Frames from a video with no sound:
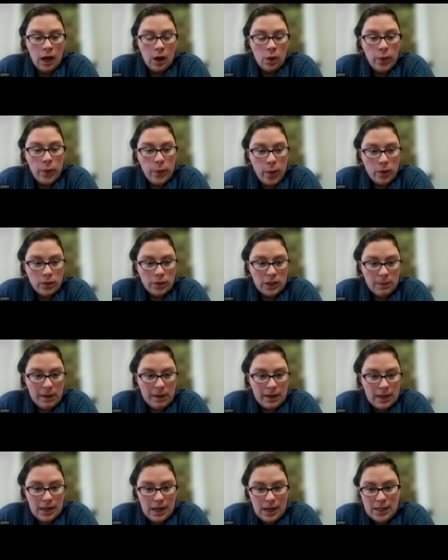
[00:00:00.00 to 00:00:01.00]
We won't
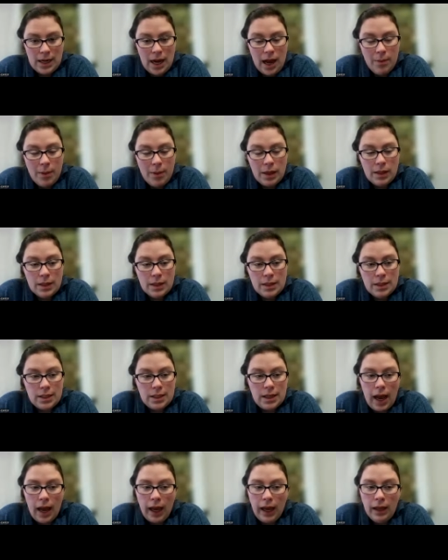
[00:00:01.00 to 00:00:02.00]
spend any time on this
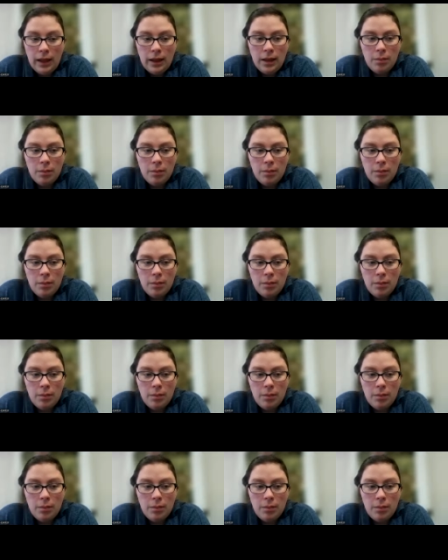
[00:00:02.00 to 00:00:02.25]
today,